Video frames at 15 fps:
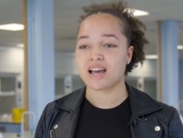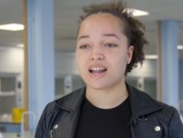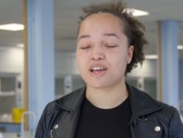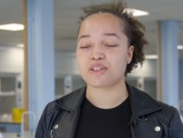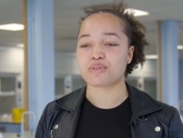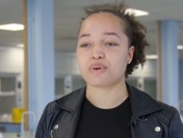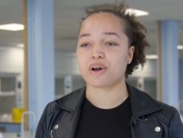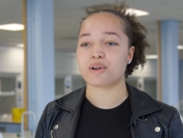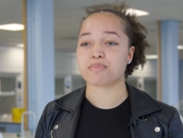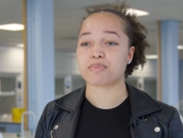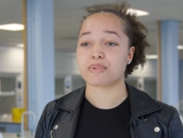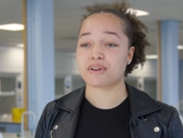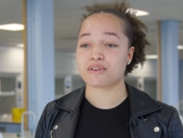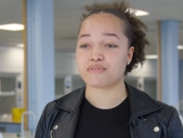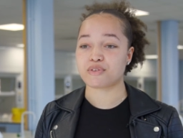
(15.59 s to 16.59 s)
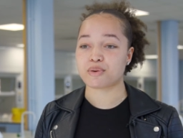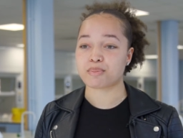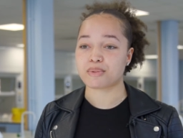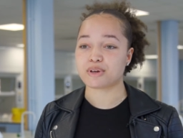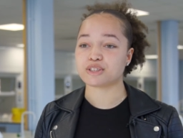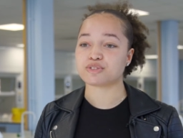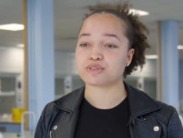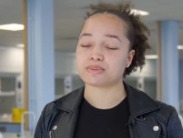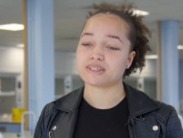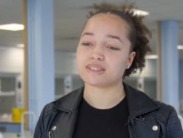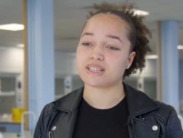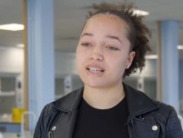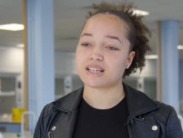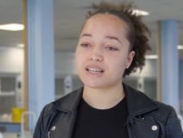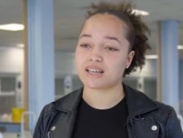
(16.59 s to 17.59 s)
and I thought I'd benefit most from
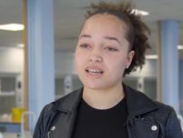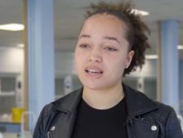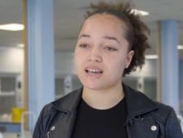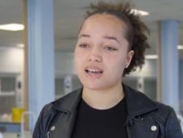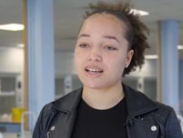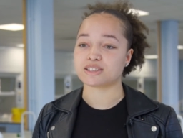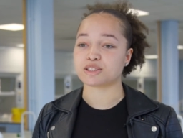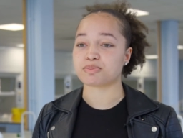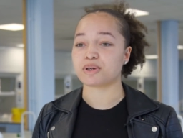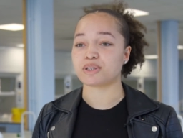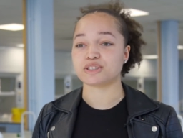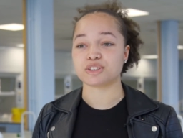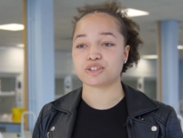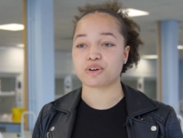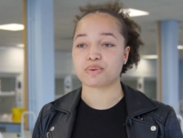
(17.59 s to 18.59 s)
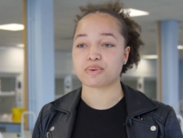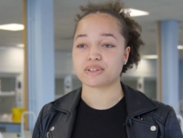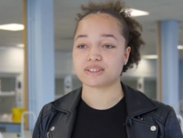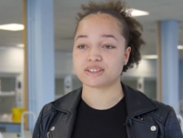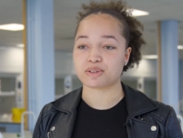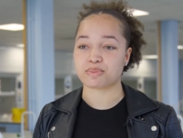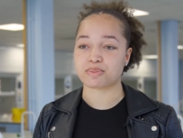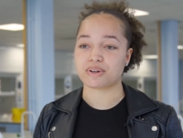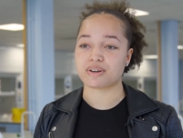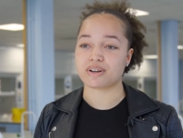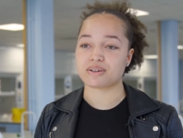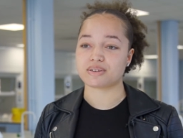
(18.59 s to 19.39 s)
staying here as opposed to going somewhere